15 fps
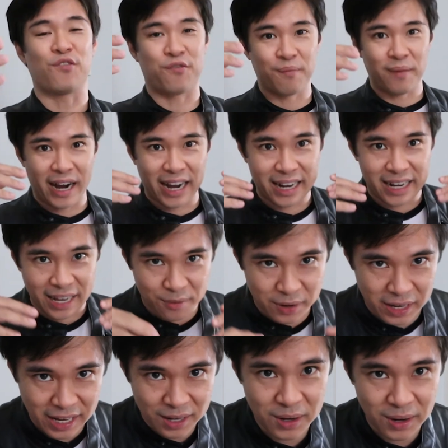mind, and you
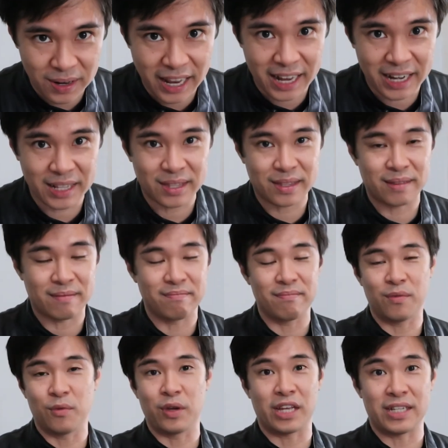can
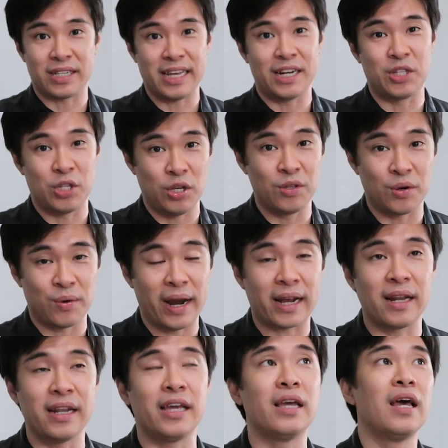we can send it to you
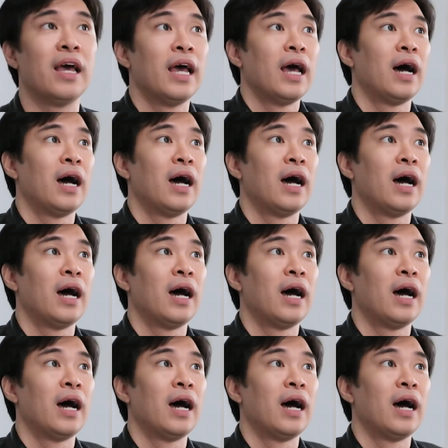directly.